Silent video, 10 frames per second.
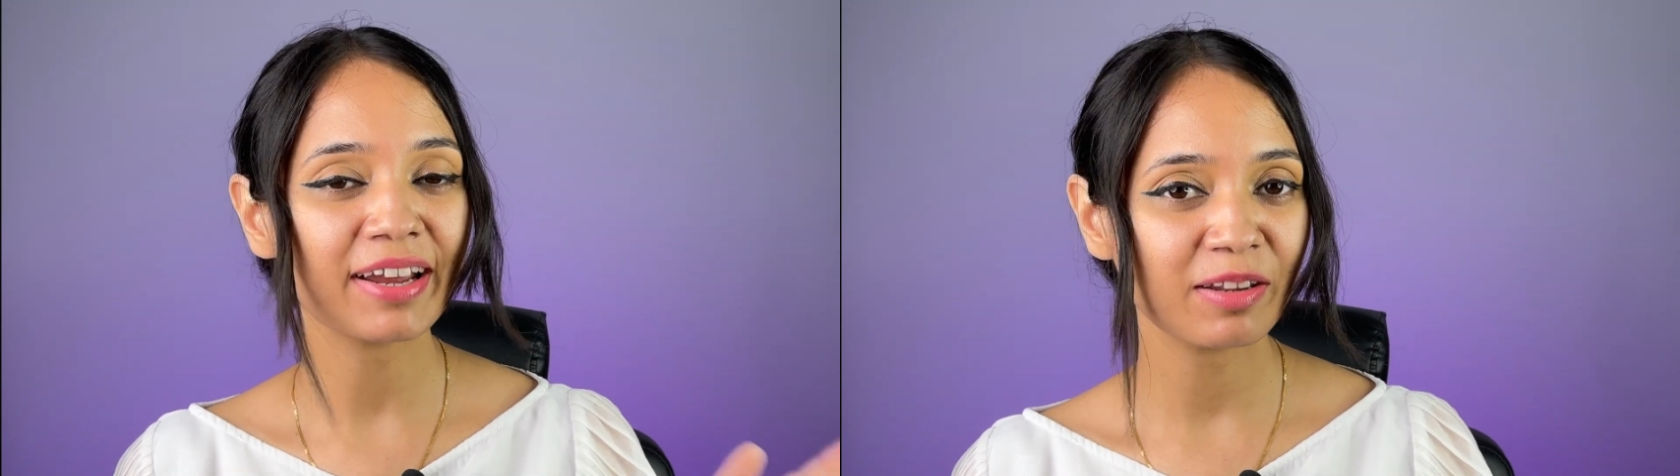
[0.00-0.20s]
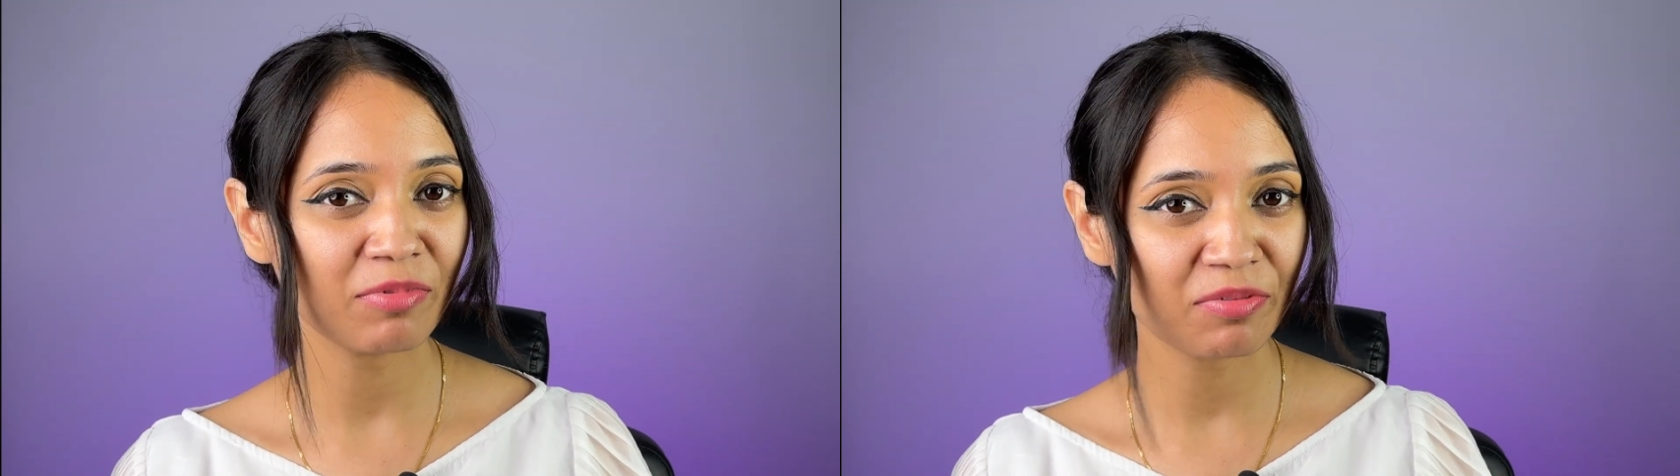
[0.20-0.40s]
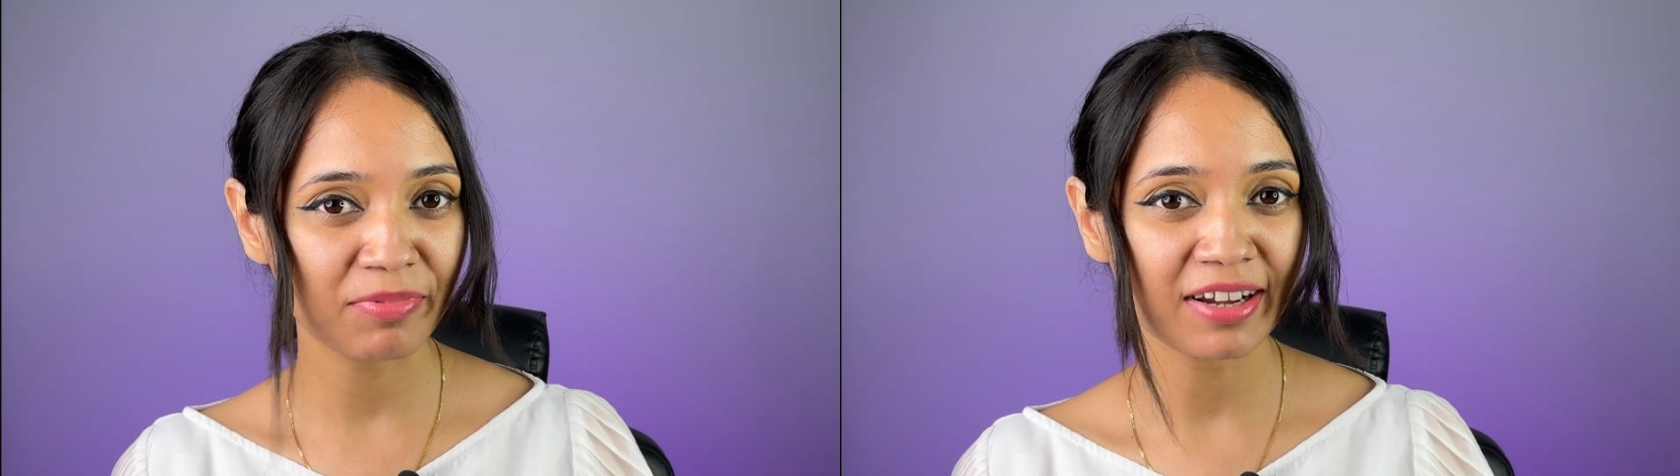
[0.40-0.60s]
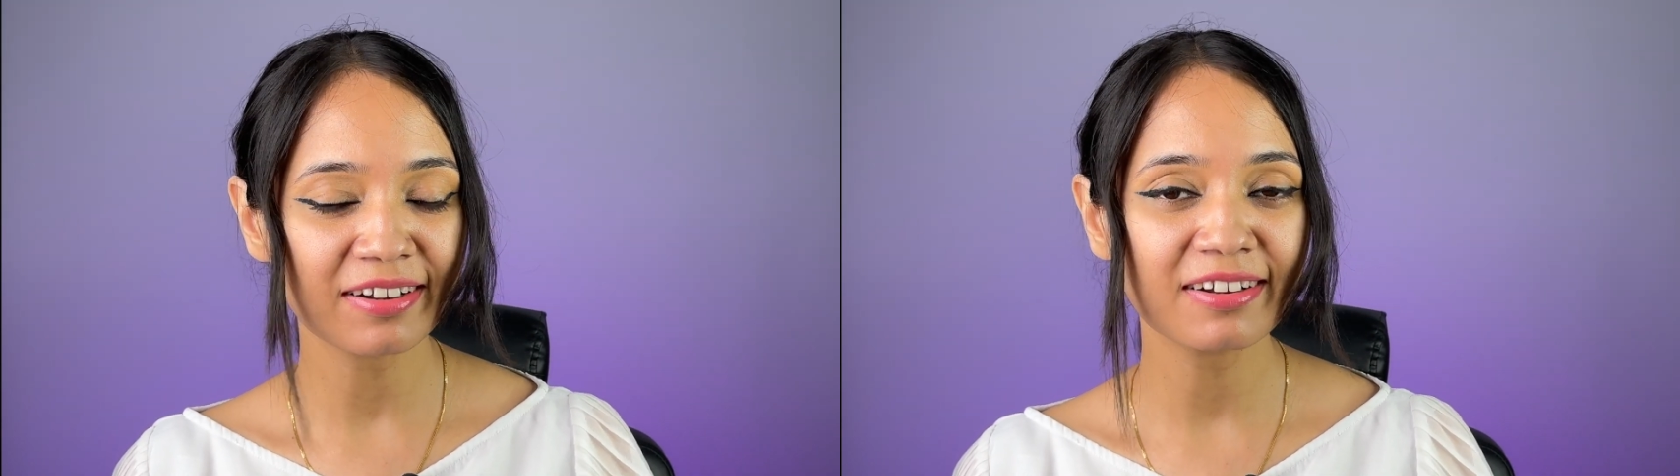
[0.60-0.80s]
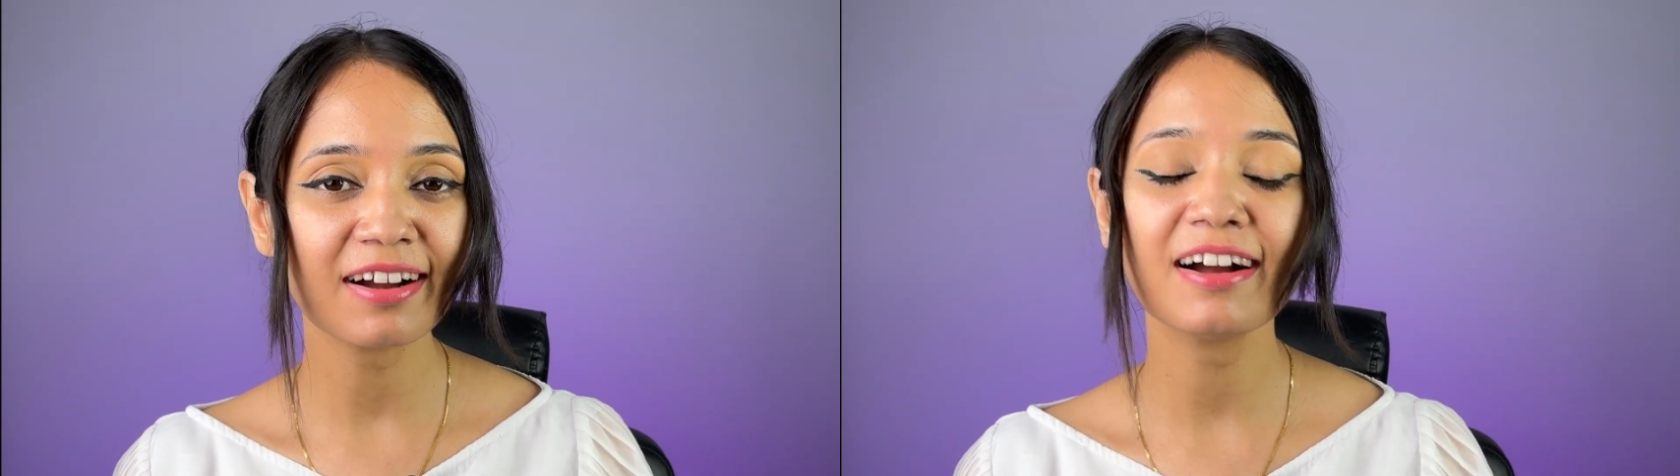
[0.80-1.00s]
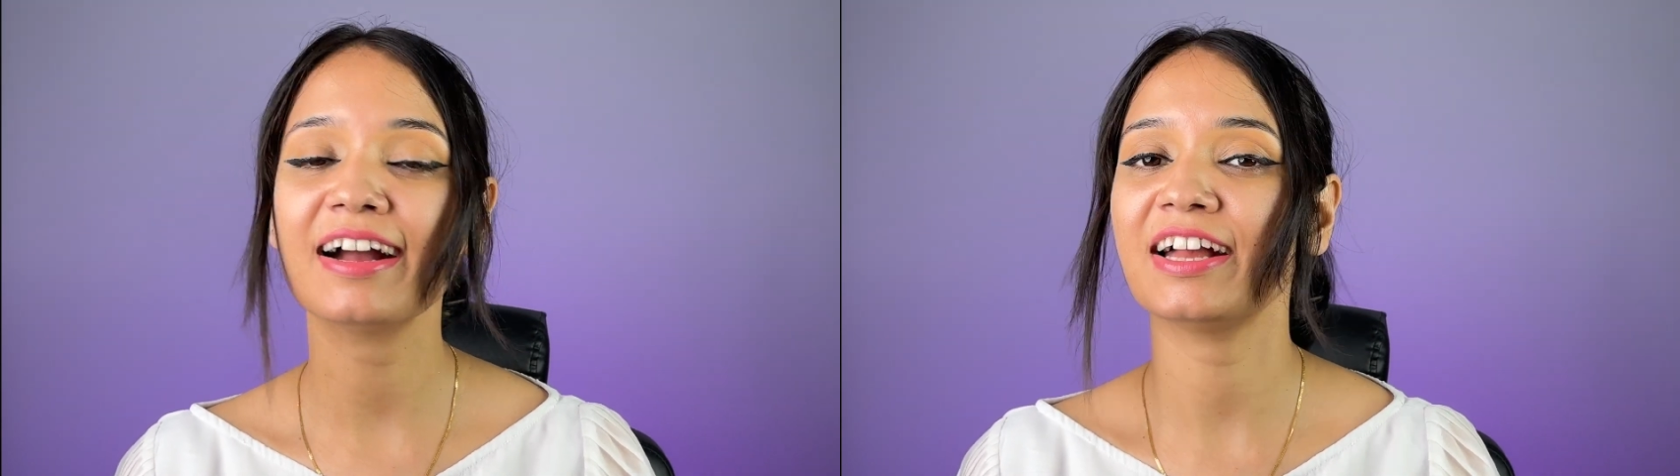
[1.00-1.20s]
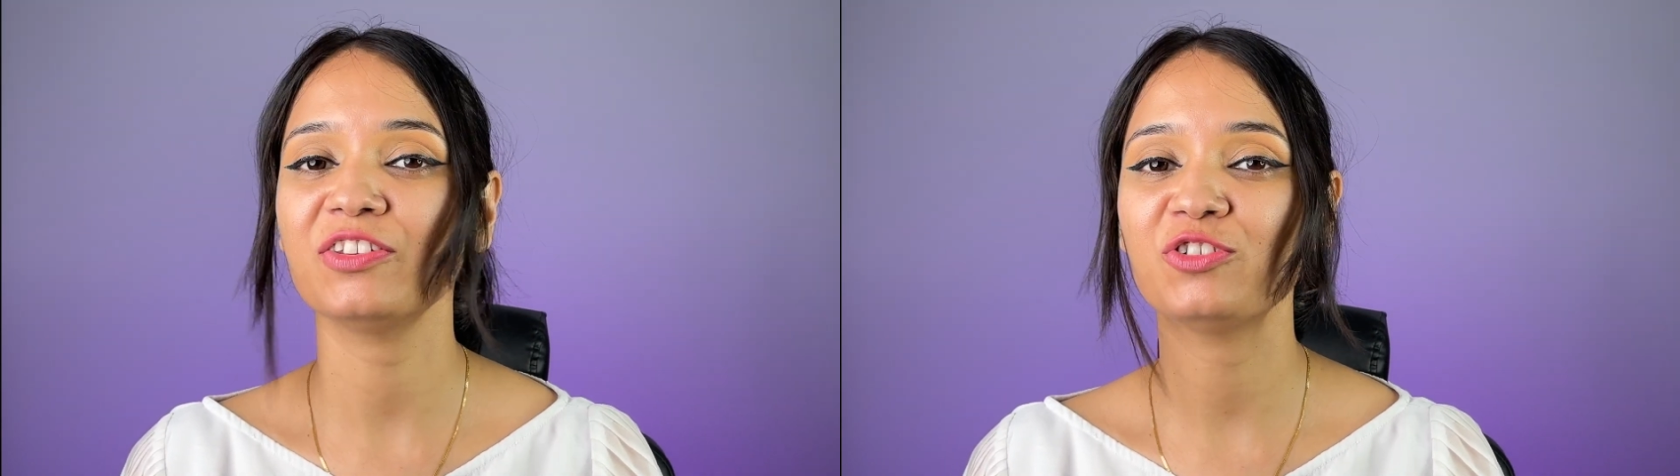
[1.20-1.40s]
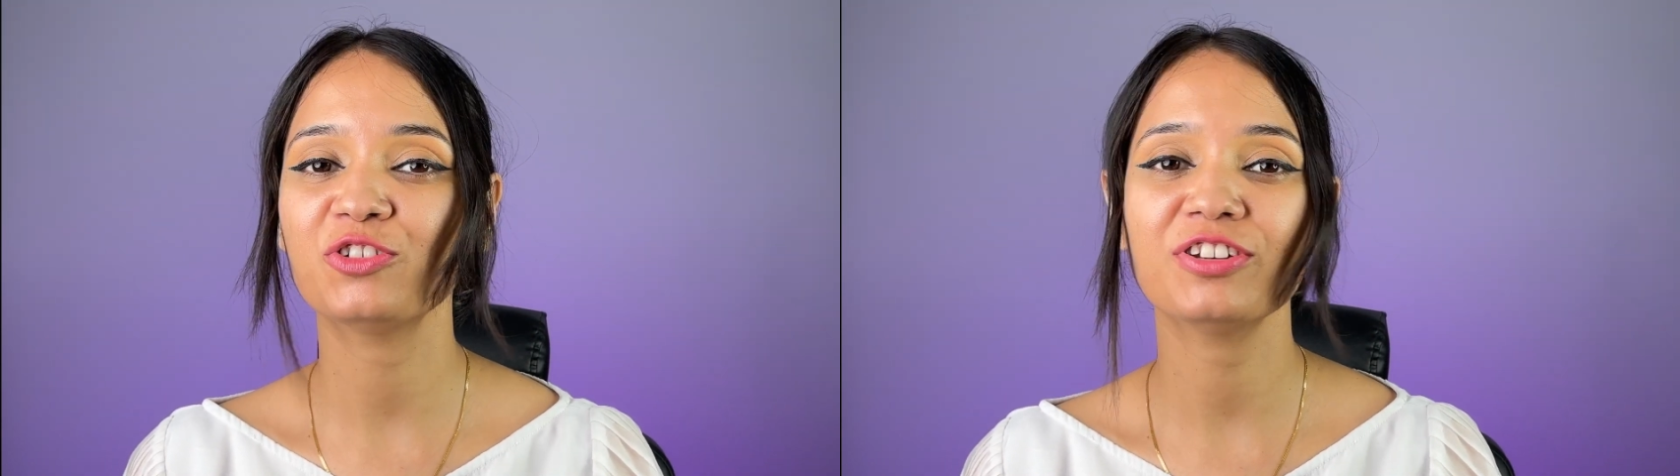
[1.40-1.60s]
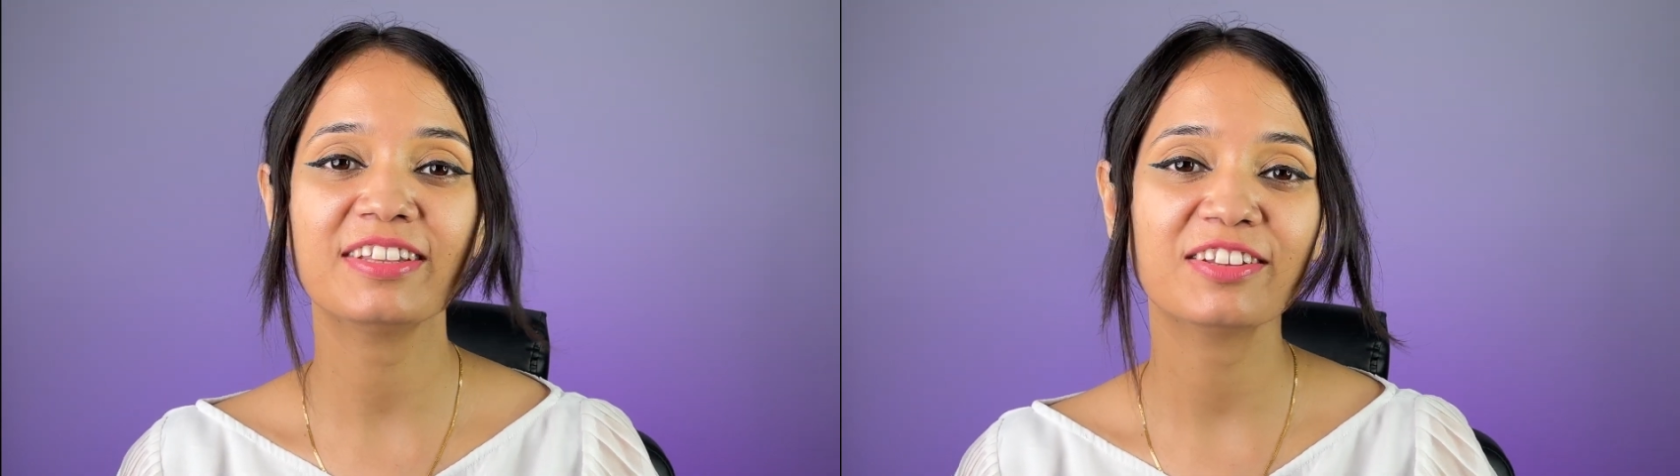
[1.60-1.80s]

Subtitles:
My name is Priyanka and today